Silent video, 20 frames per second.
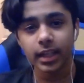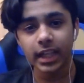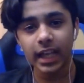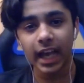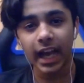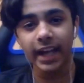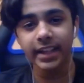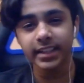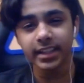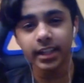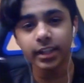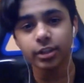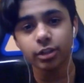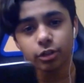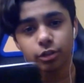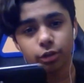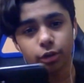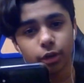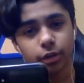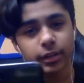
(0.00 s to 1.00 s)
I did a
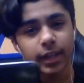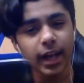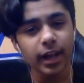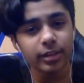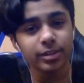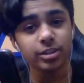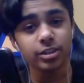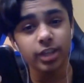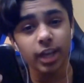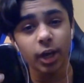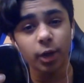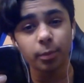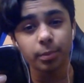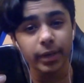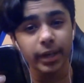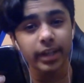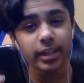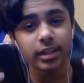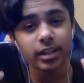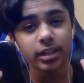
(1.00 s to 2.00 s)
tutorial on how to
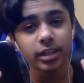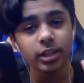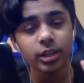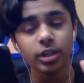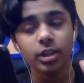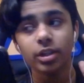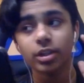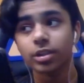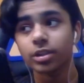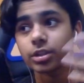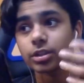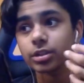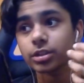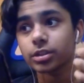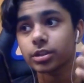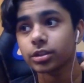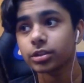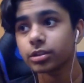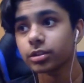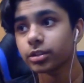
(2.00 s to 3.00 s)
jailbreak
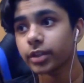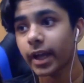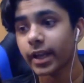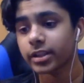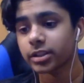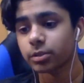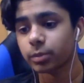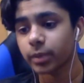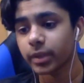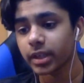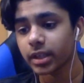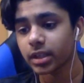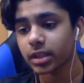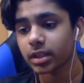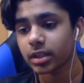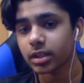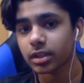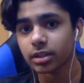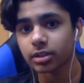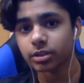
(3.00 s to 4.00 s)
last week,
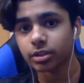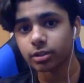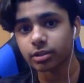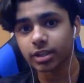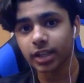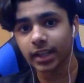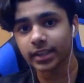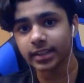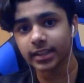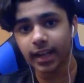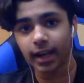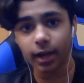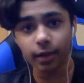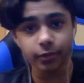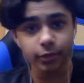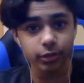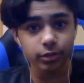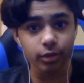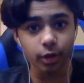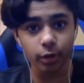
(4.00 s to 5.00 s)
so check that out if you
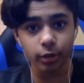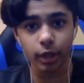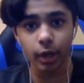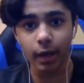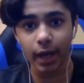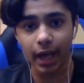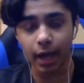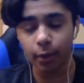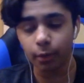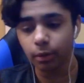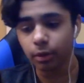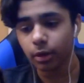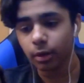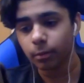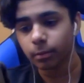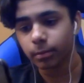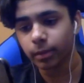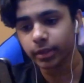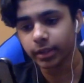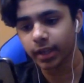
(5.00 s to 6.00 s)
don't know how.
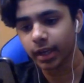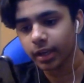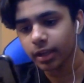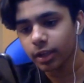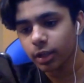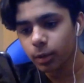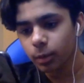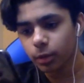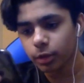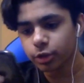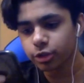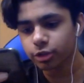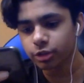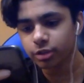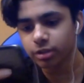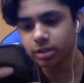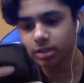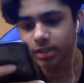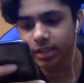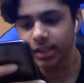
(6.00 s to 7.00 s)
But yeah, once you're in
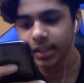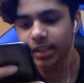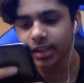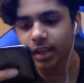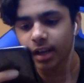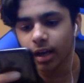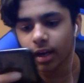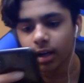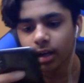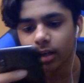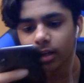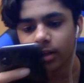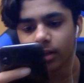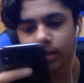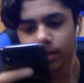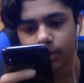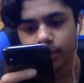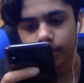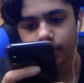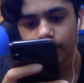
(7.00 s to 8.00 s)
Cydia,
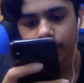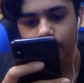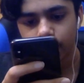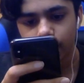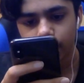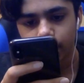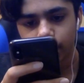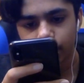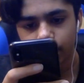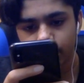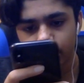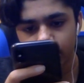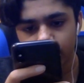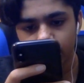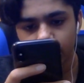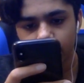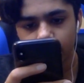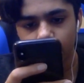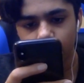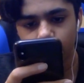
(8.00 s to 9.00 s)
you're going to
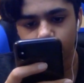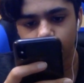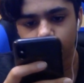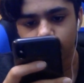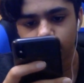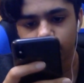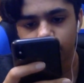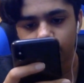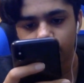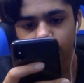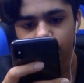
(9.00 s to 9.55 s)
go to search,